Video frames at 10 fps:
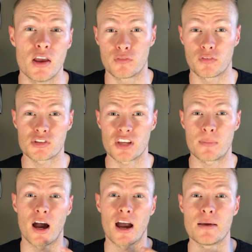The first
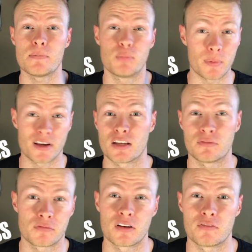time I put
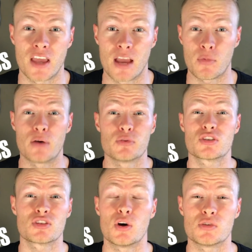myself in front of a camera, I
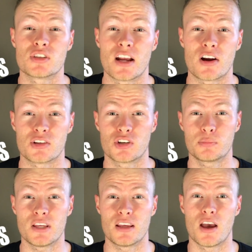was so scared. It took
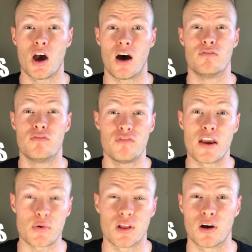me a
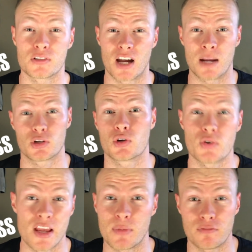very long time to
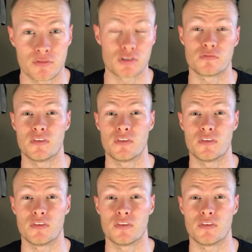create my first